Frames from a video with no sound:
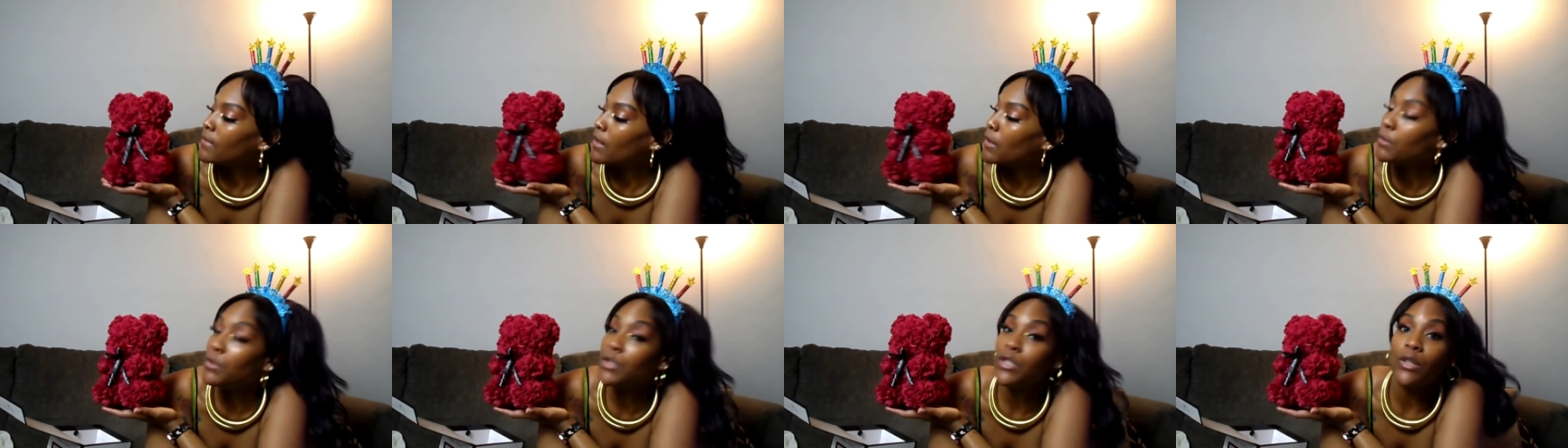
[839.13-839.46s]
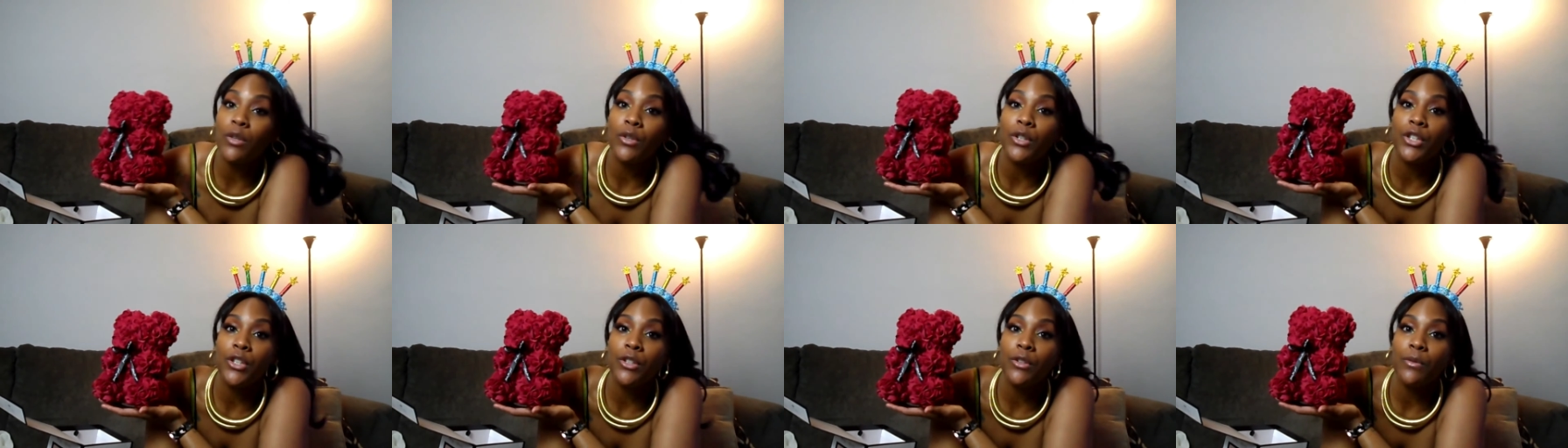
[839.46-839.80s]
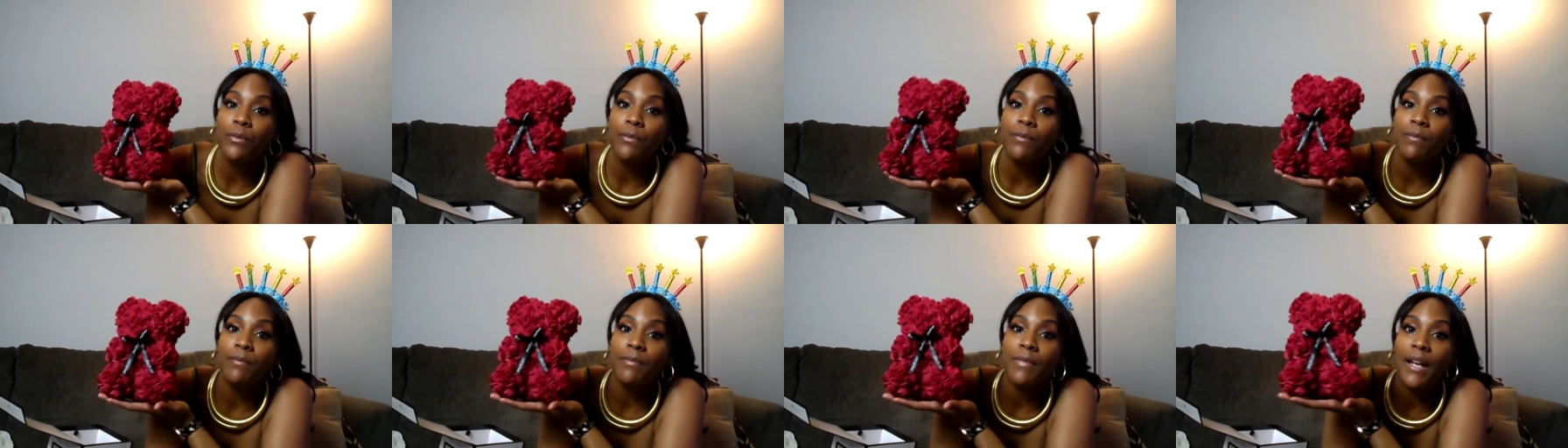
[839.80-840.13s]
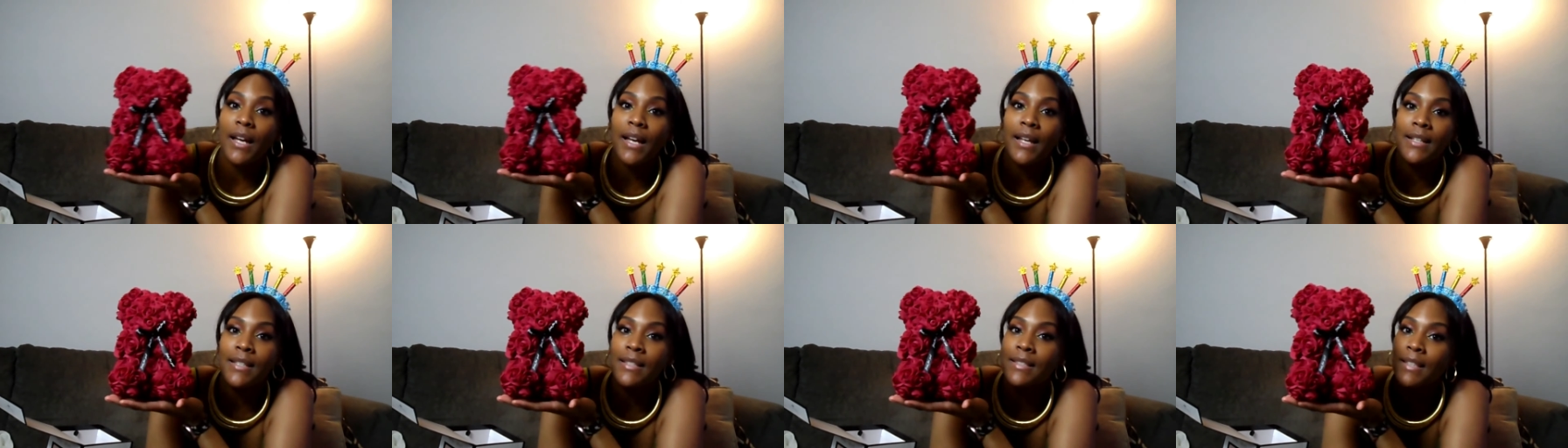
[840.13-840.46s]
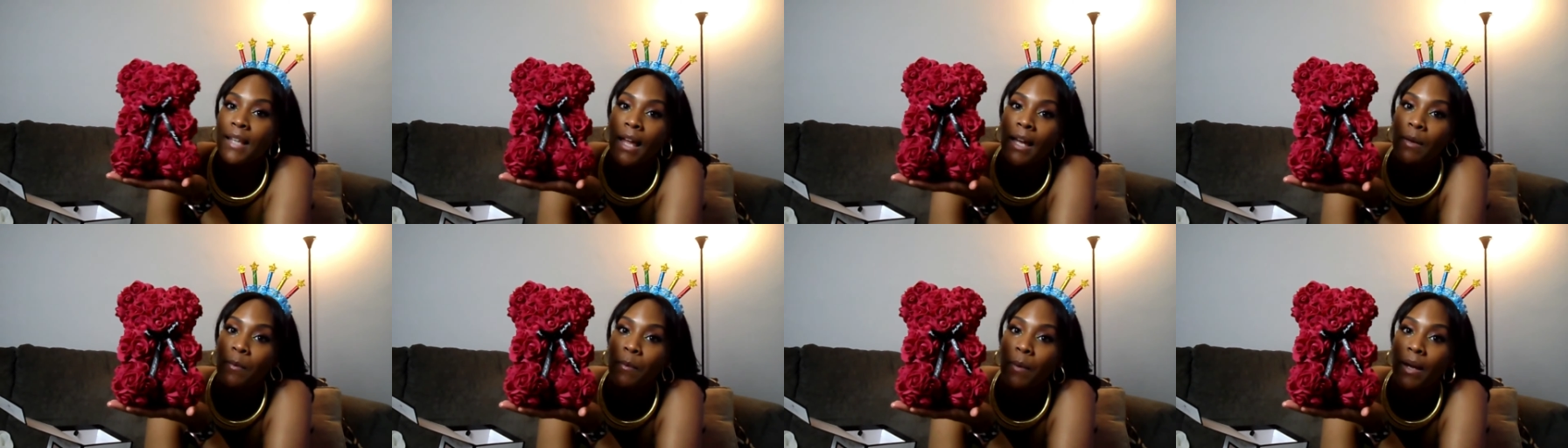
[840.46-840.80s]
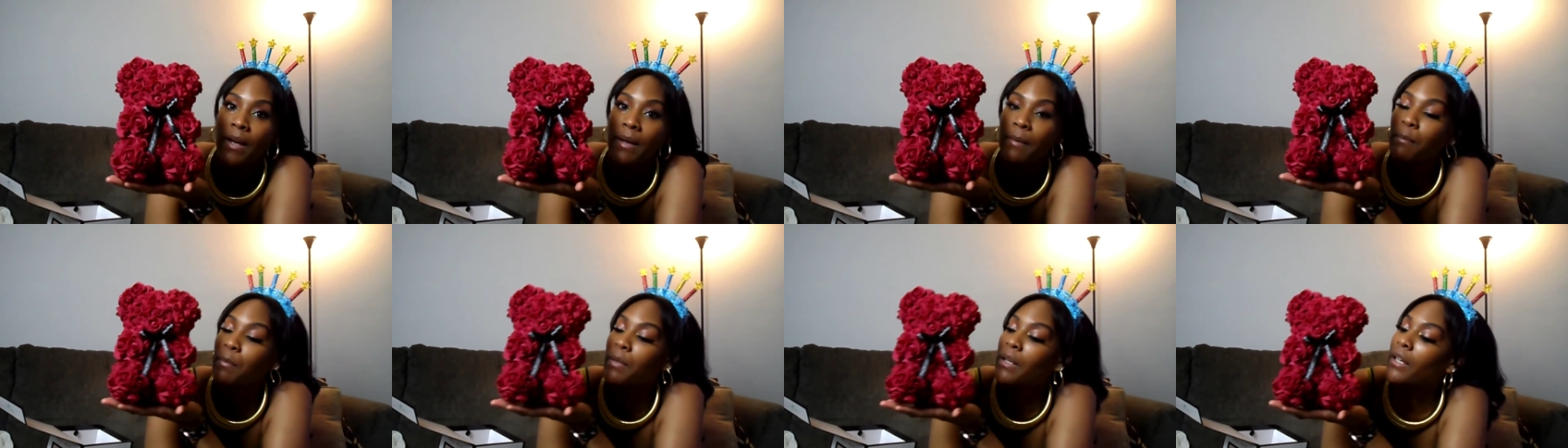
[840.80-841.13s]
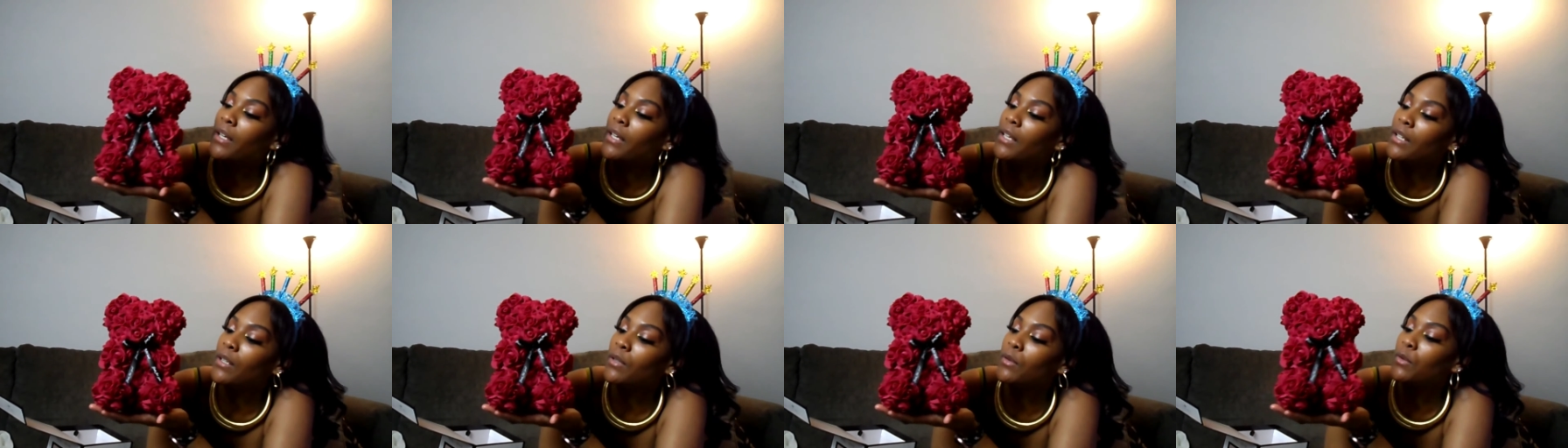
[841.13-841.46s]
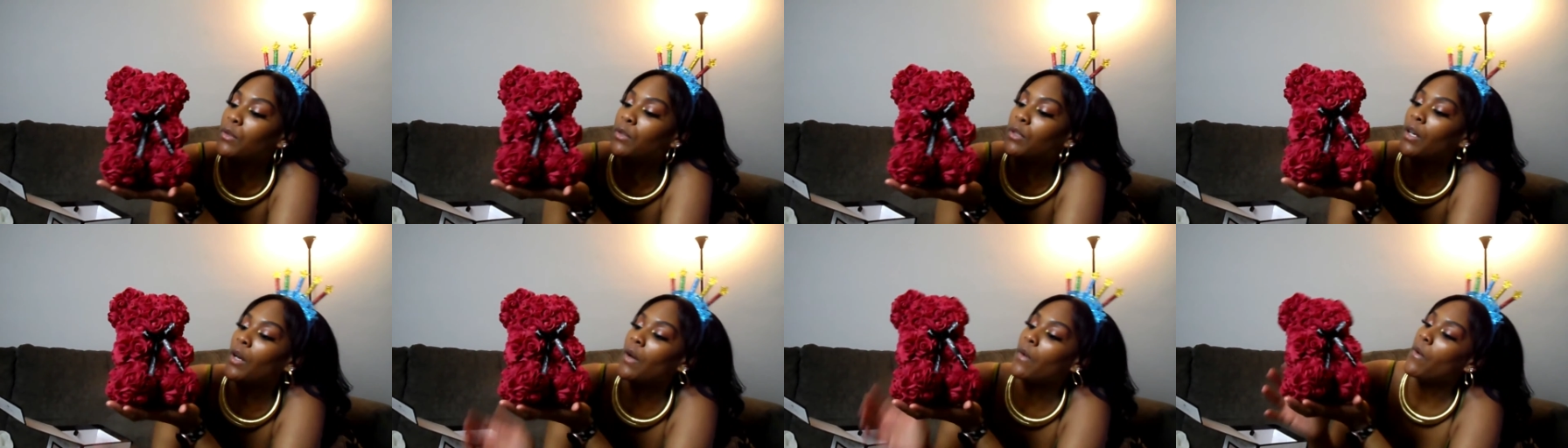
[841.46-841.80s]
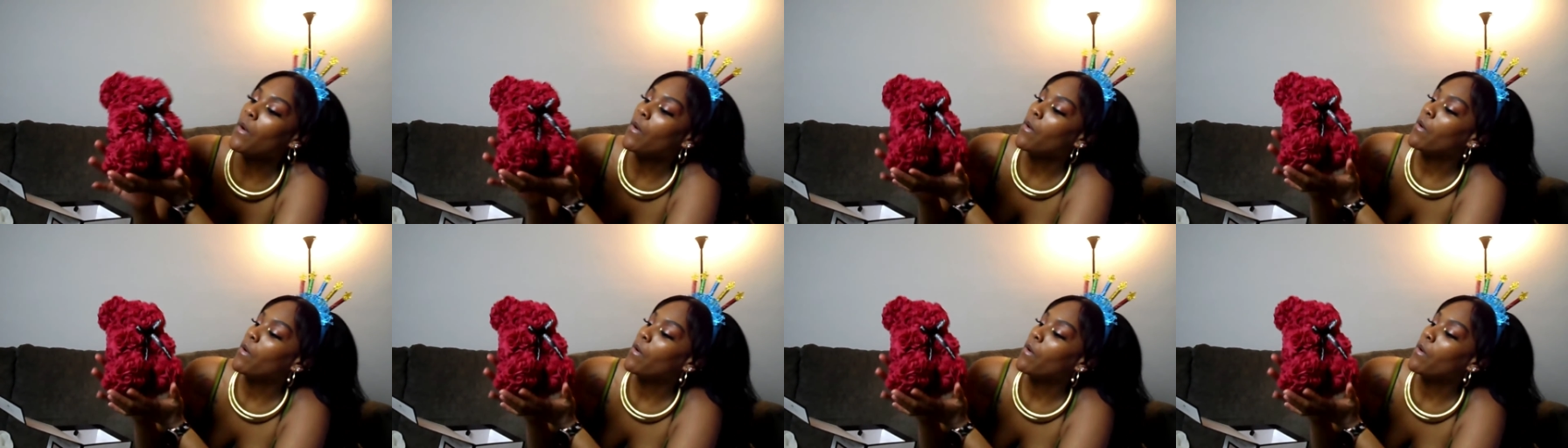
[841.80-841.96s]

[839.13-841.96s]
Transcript: It was so cute. And it's lightweight, but it will go